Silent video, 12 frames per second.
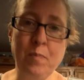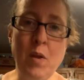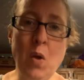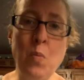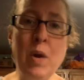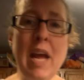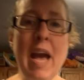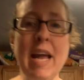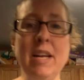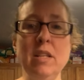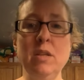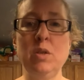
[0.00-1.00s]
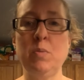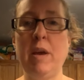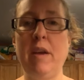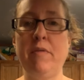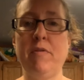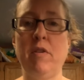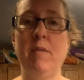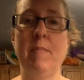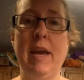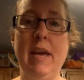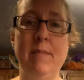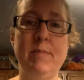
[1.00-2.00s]
When I had to lose weight for my
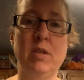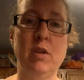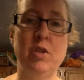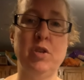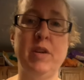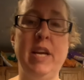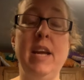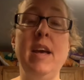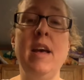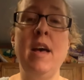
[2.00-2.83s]
hip surgery,